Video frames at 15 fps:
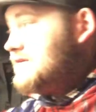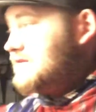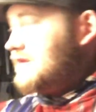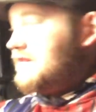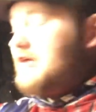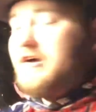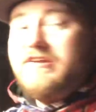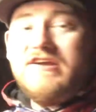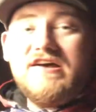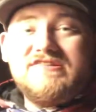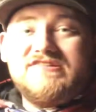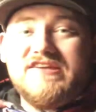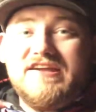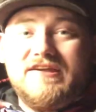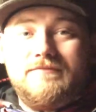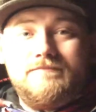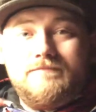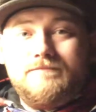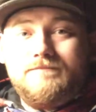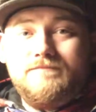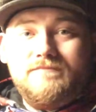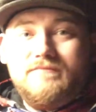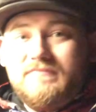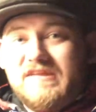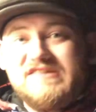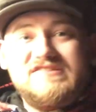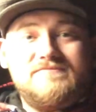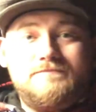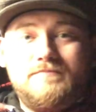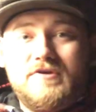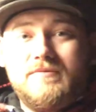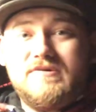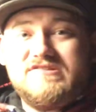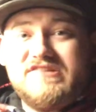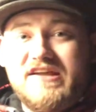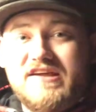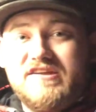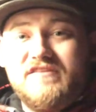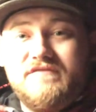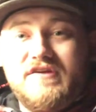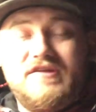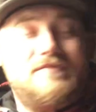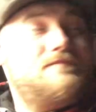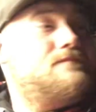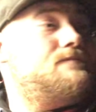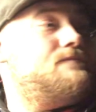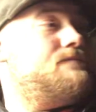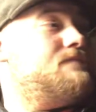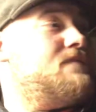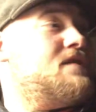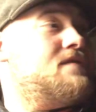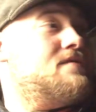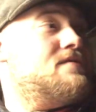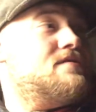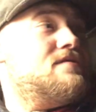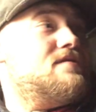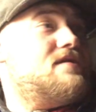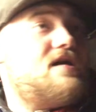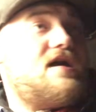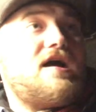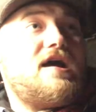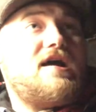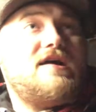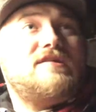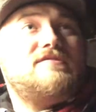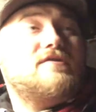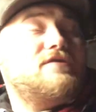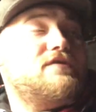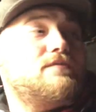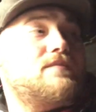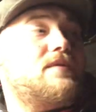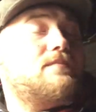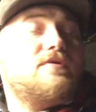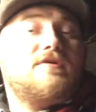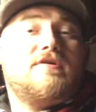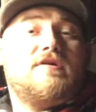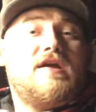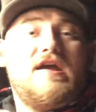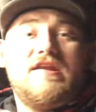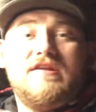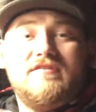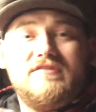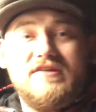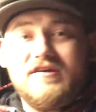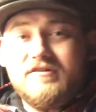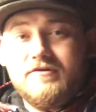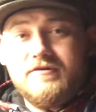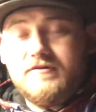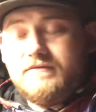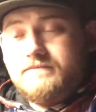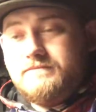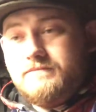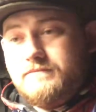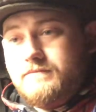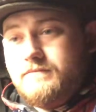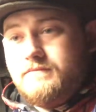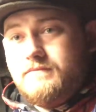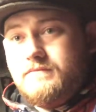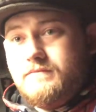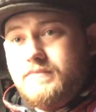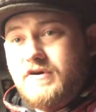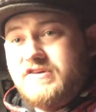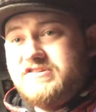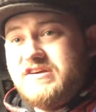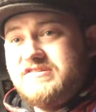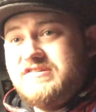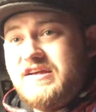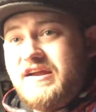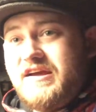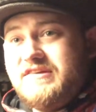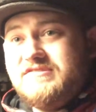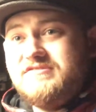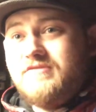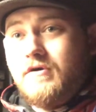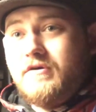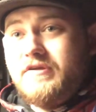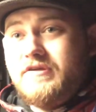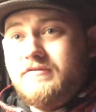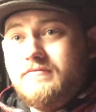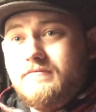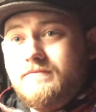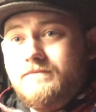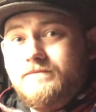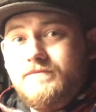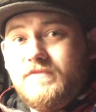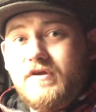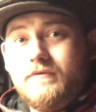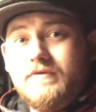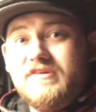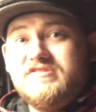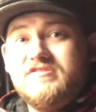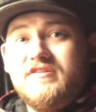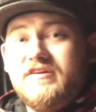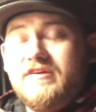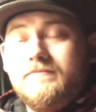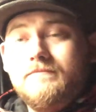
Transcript: Along Yahtzee, this is pretty much the end of it. I don't even remember any of the other projects that I had started originally.